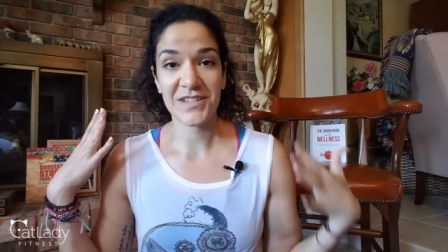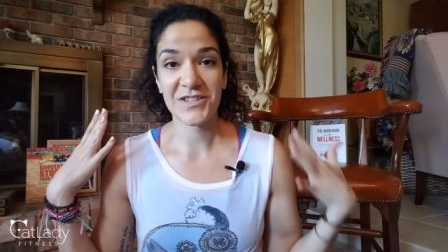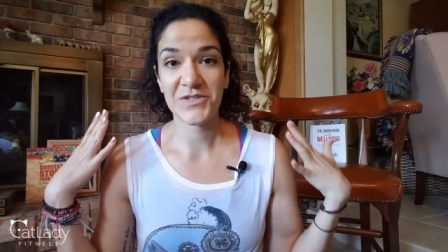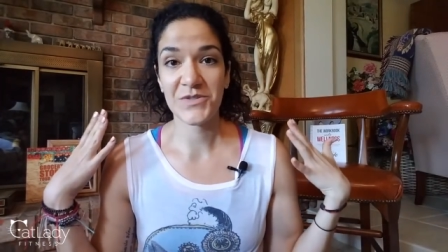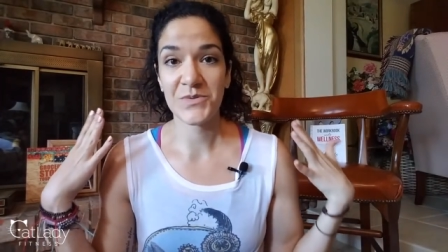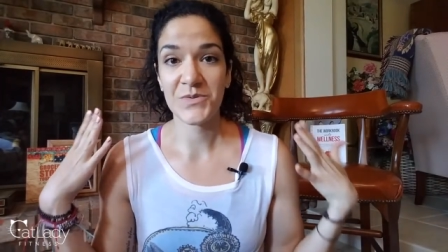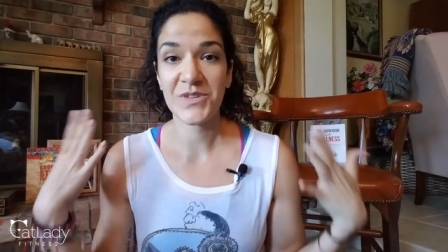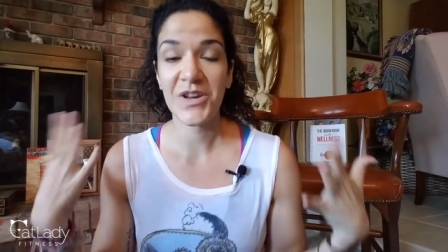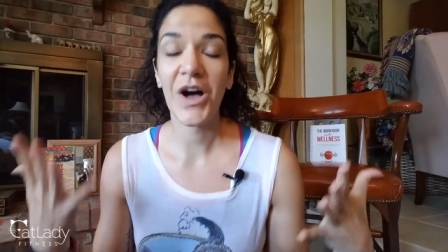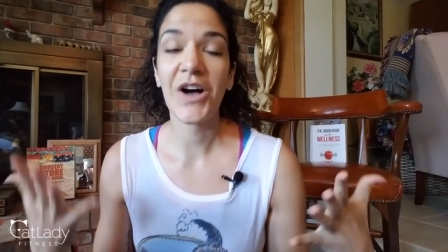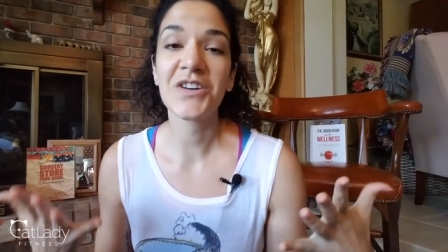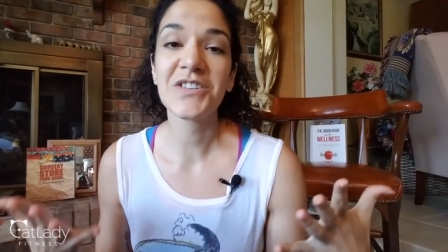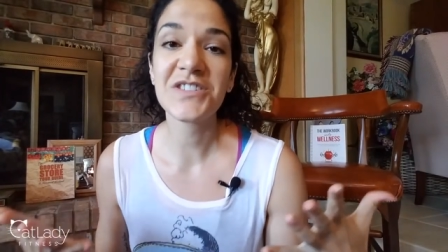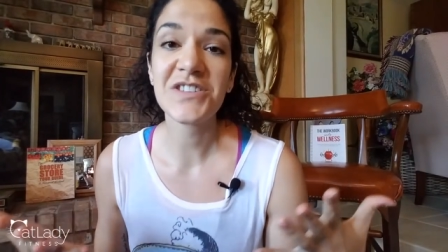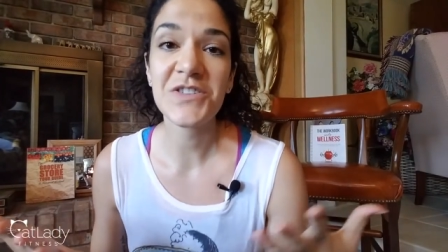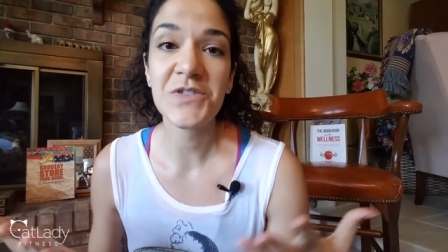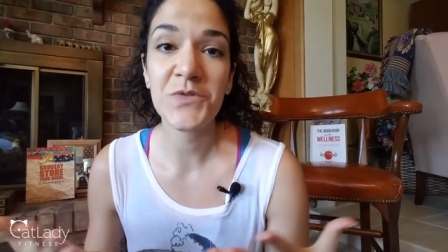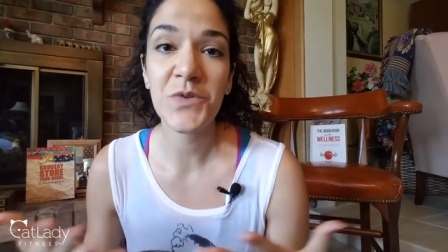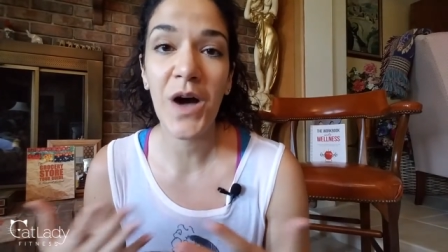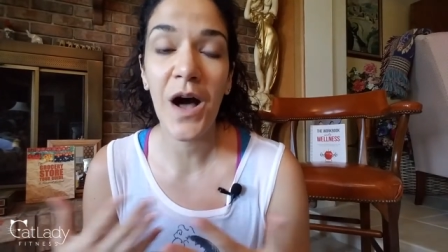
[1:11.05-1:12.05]
to talk to
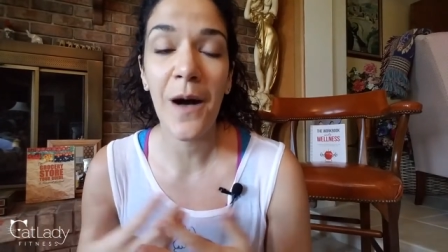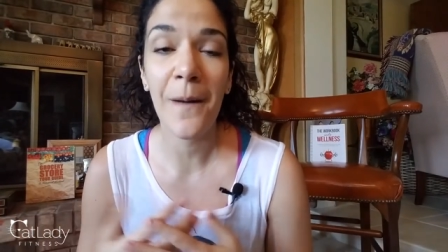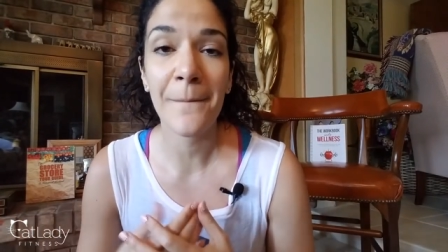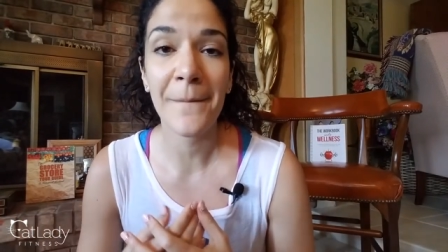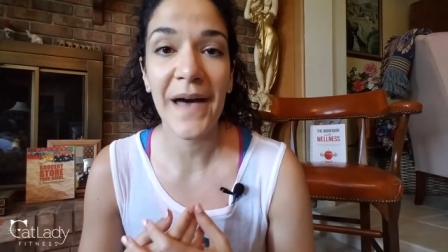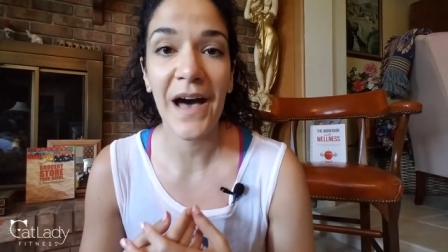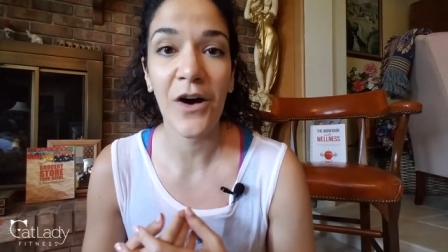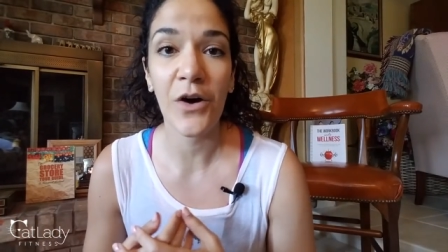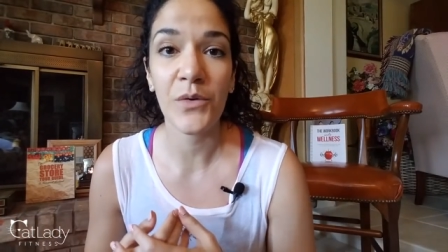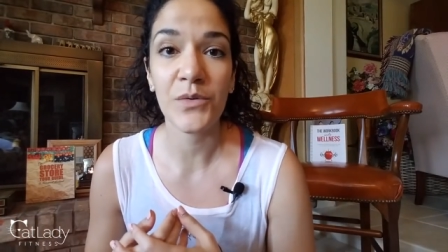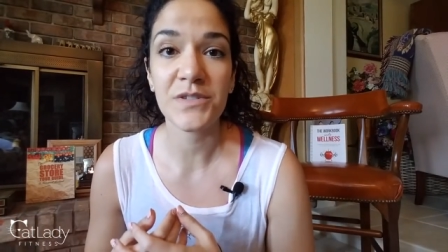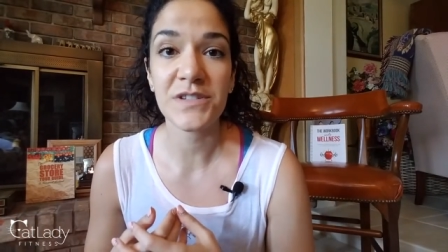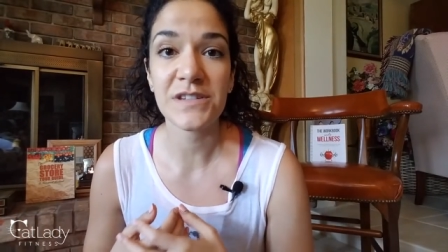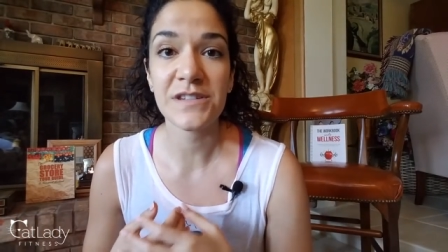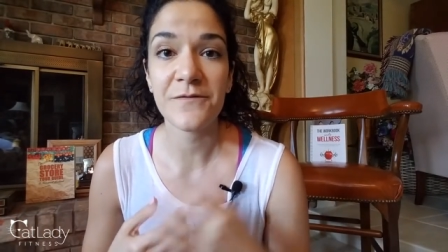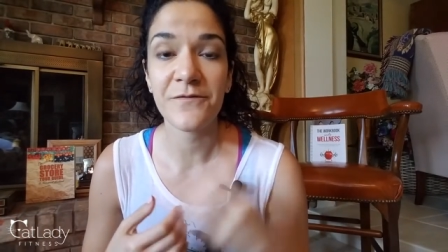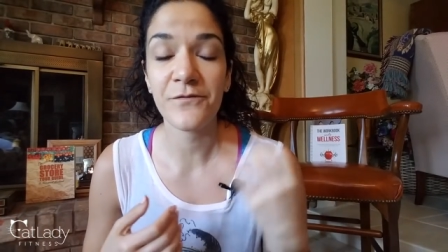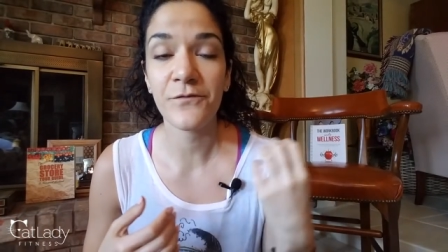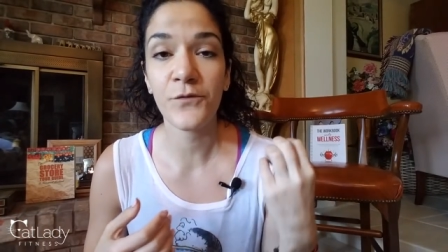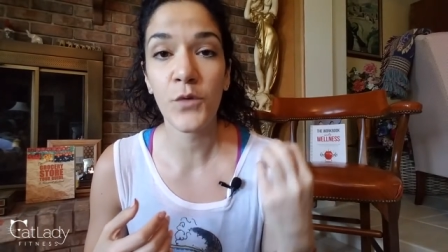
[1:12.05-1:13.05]
you about
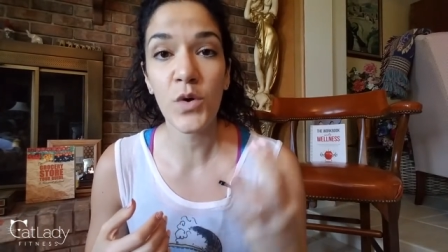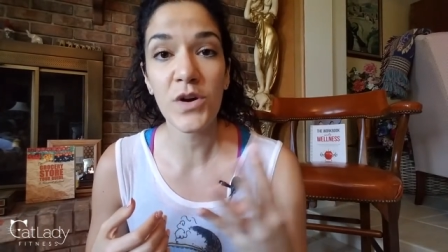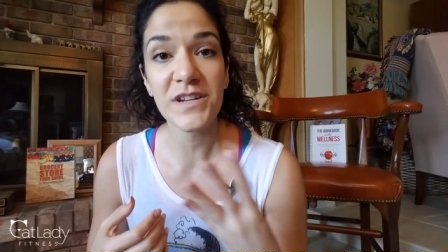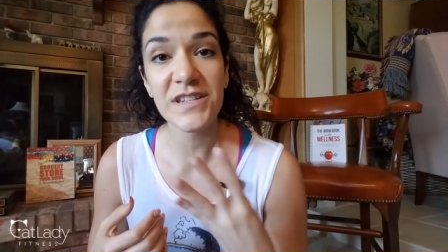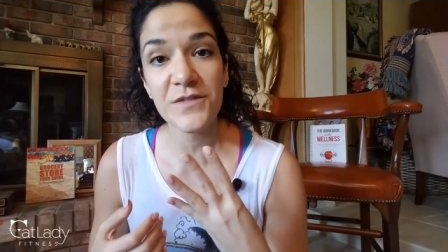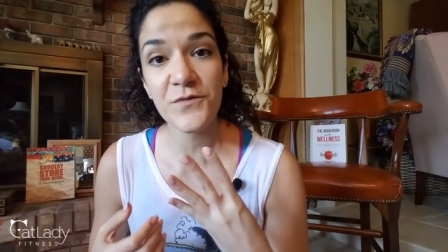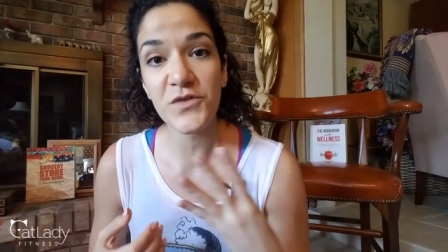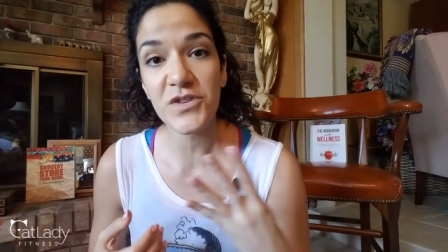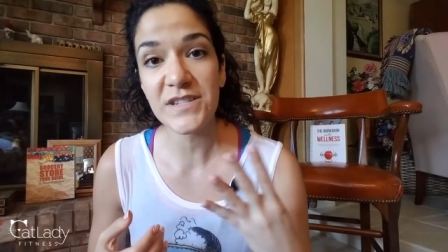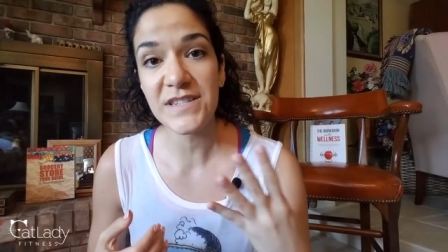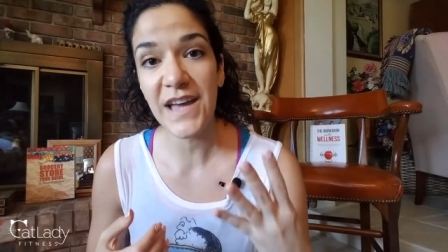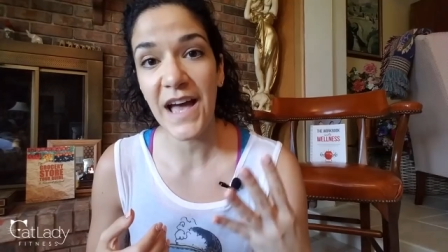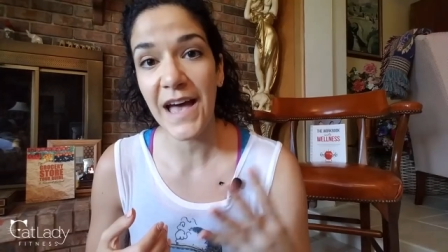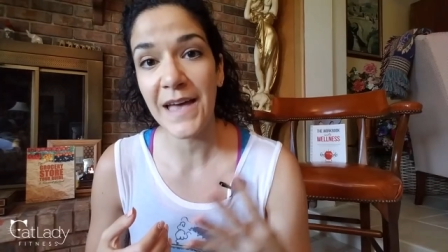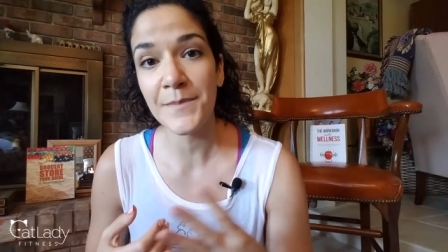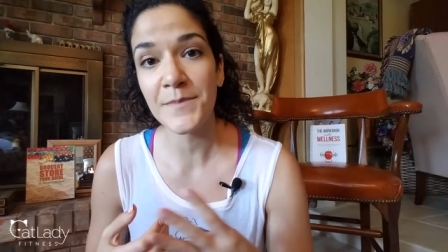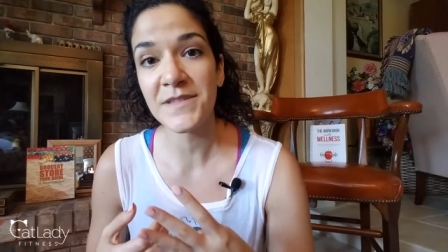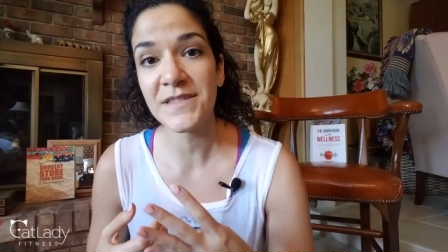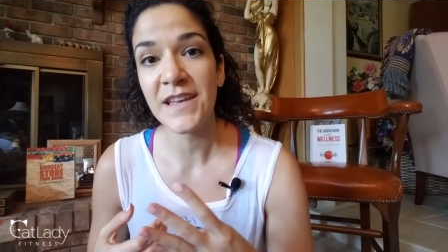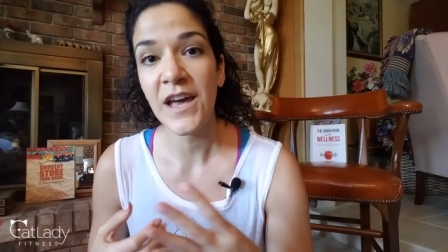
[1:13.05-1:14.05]
four different
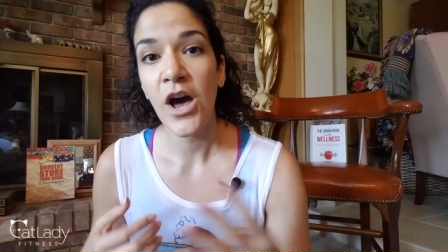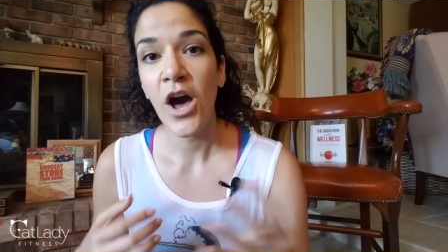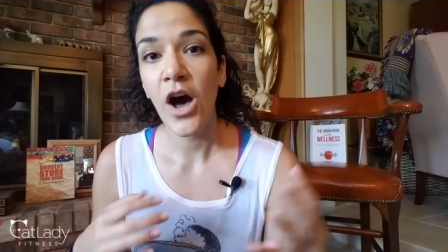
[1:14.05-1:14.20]
types